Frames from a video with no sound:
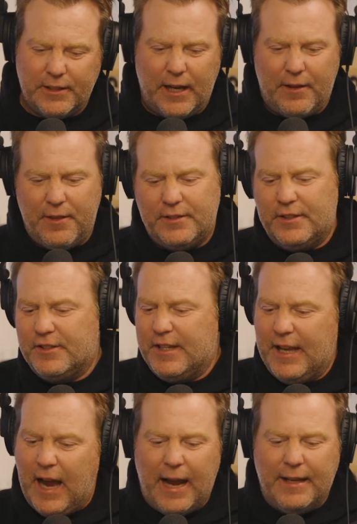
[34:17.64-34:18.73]
like this is
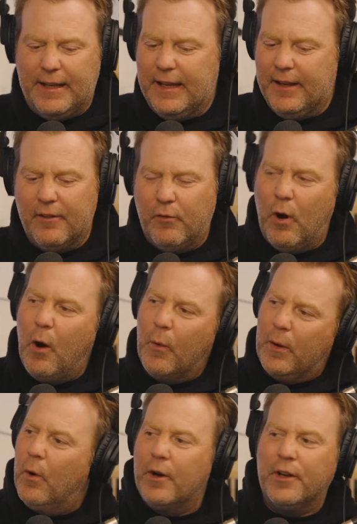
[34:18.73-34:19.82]
the idea of what
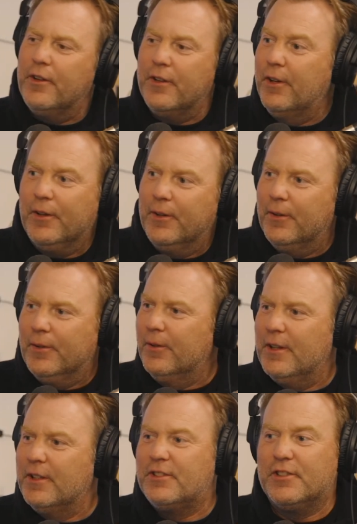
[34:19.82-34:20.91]
we want to do.
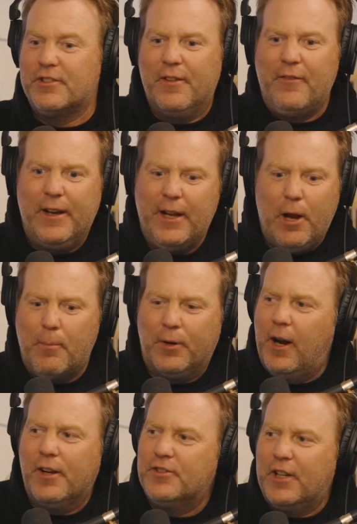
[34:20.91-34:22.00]
This is the video
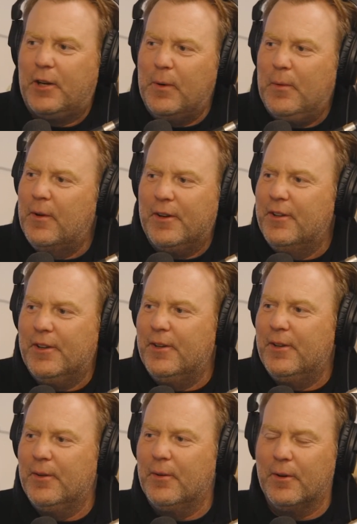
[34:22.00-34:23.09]
project we want to do,
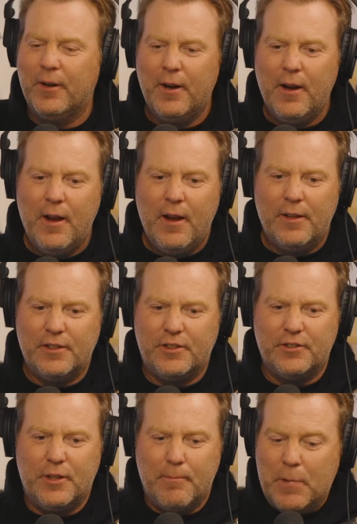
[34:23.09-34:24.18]
or this
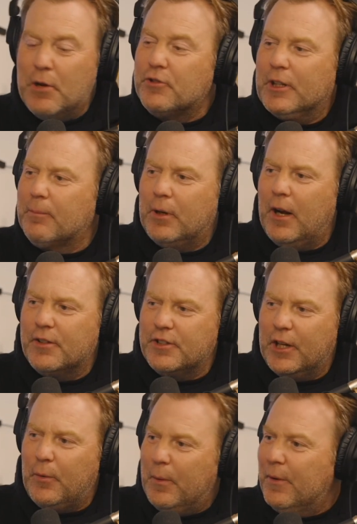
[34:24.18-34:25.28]
is the music
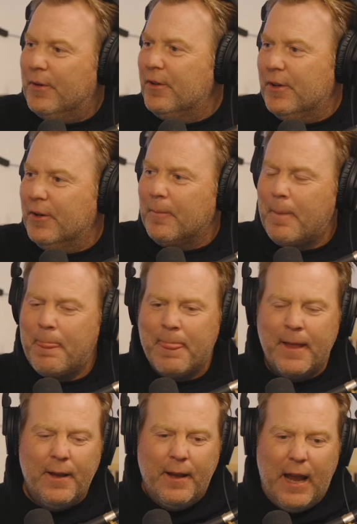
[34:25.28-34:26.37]
project we want to do.
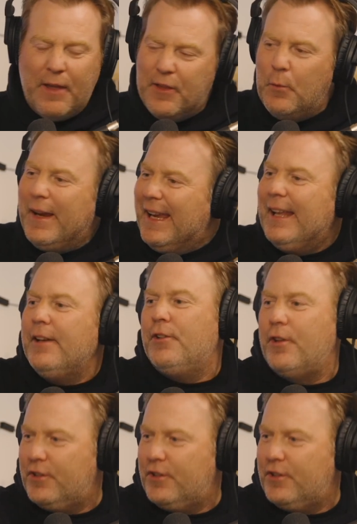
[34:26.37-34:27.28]
And then we get into the